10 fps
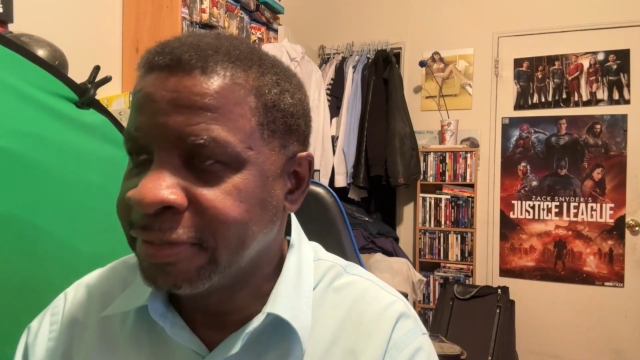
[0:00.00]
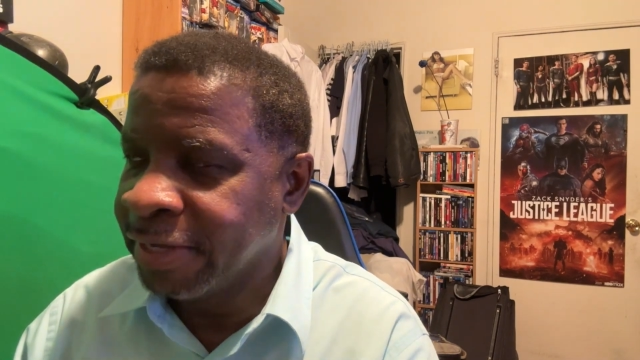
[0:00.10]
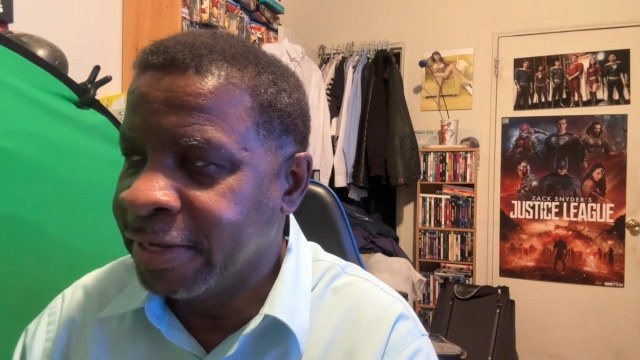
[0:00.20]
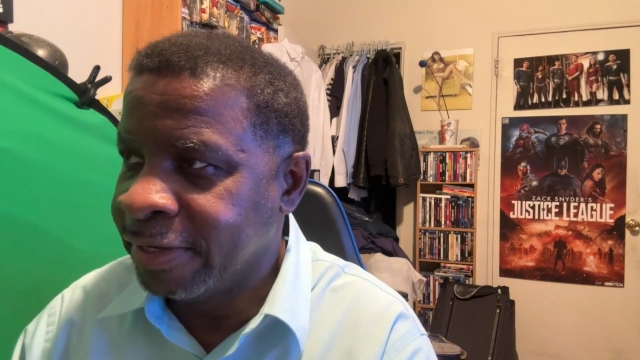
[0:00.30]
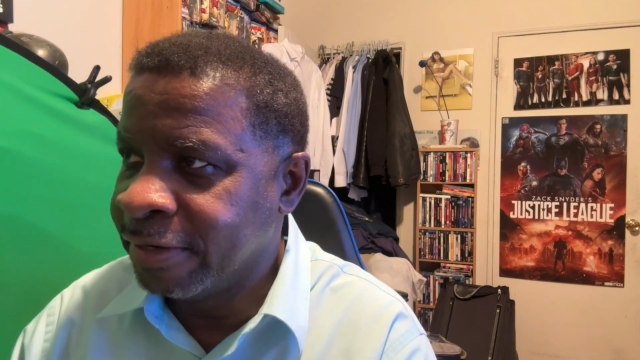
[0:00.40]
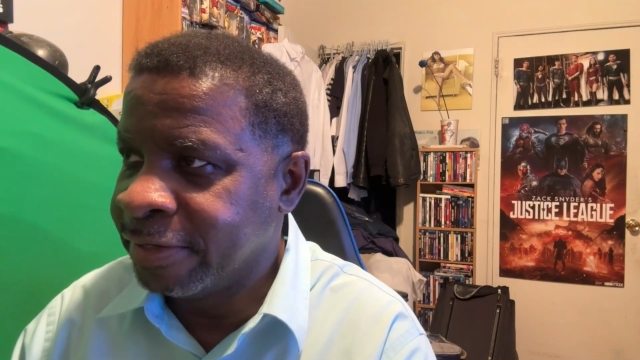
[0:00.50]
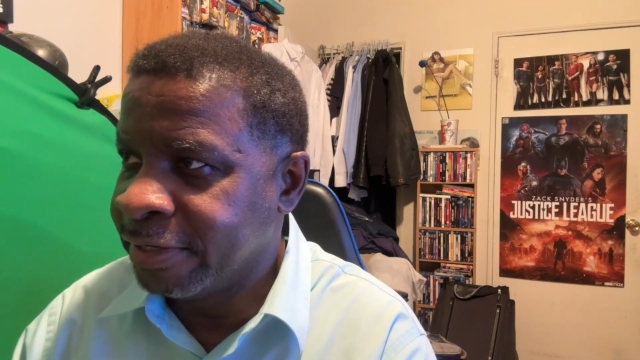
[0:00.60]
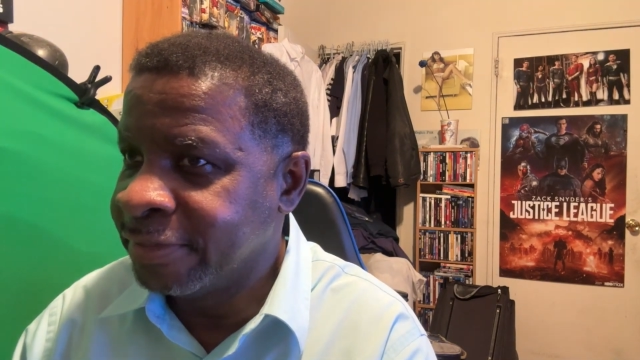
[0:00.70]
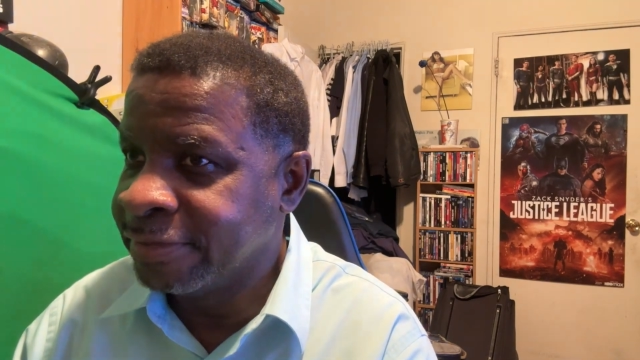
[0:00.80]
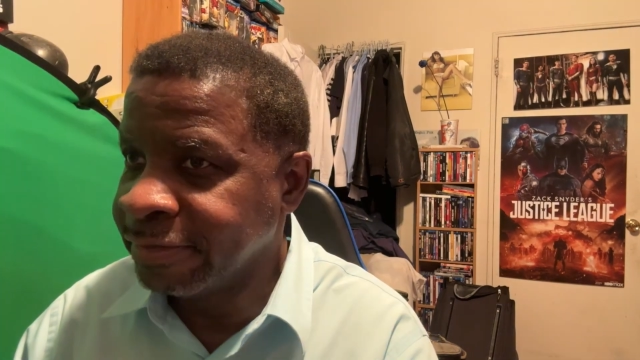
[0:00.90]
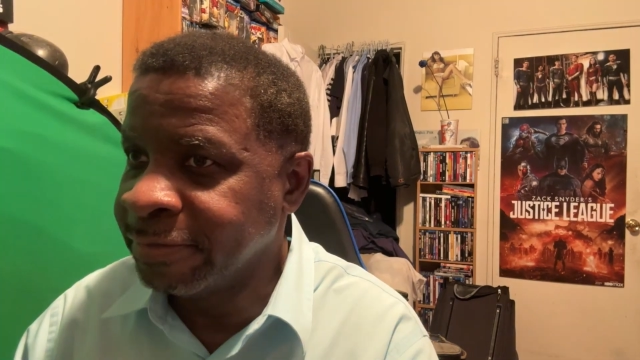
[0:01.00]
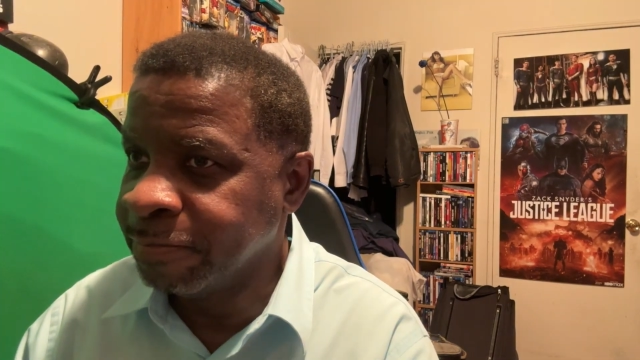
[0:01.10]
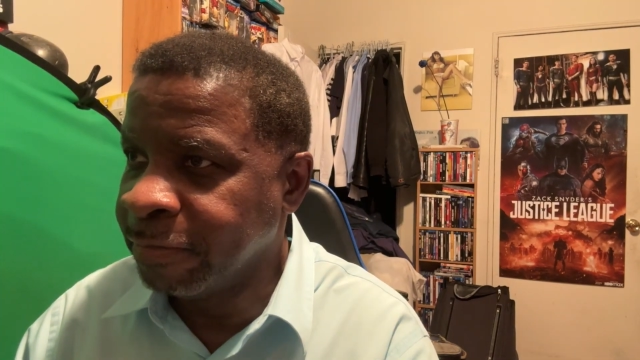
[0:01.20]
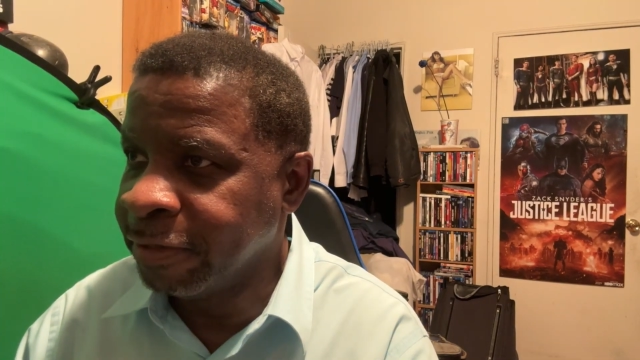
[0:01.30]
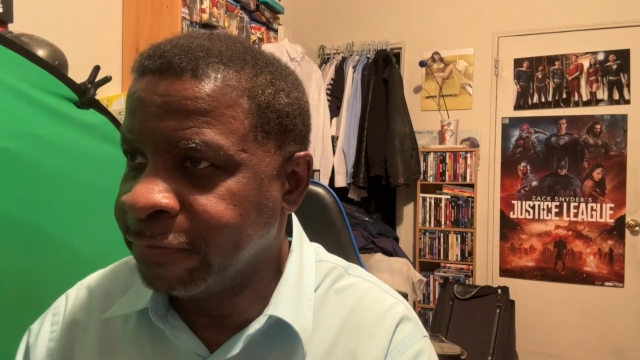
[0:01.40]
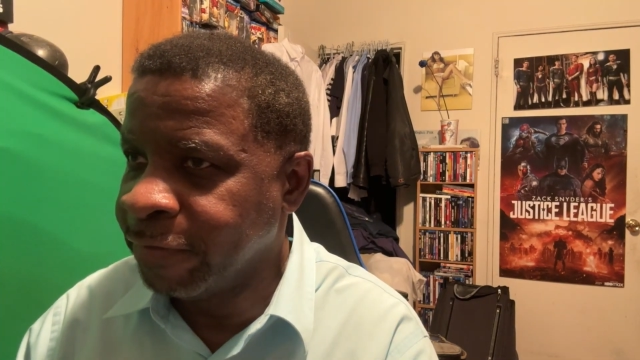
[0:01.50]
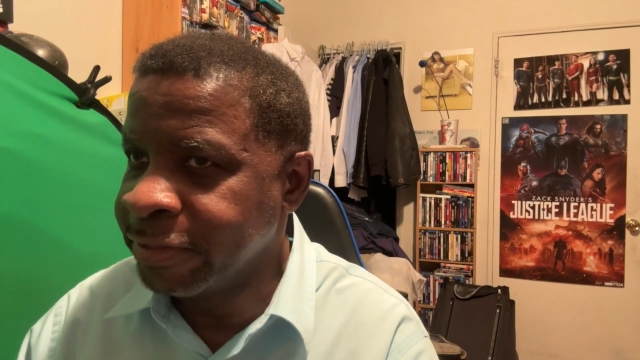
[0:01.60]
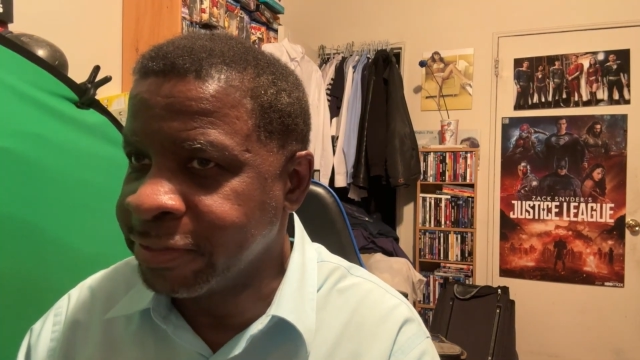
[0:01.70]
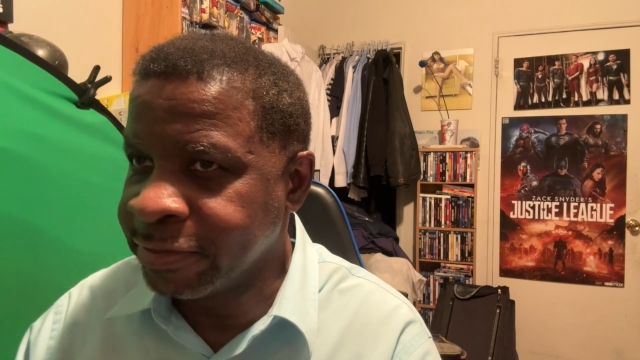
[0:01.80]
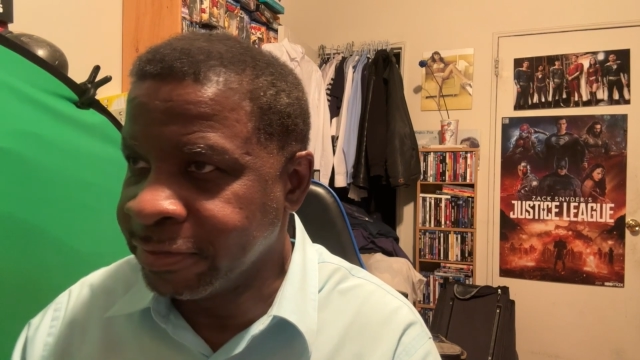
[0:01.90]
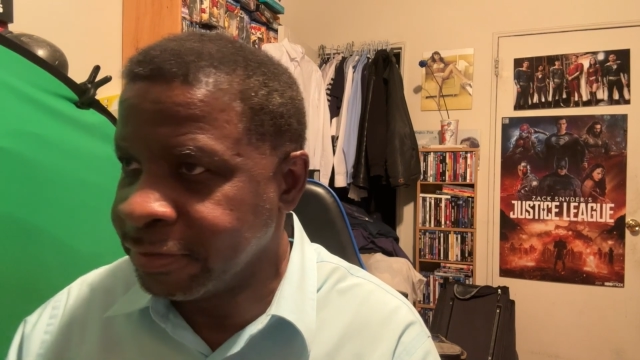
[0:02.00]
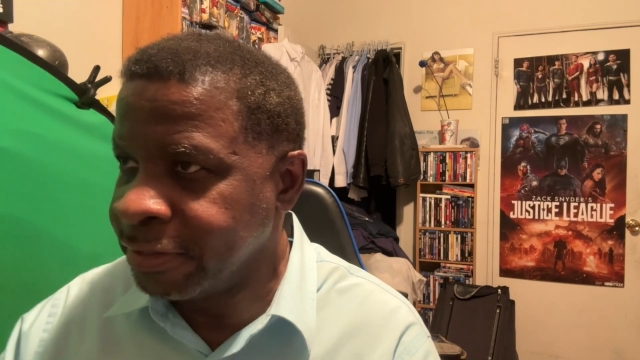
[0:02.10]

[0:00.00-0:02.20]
that, that his friends are,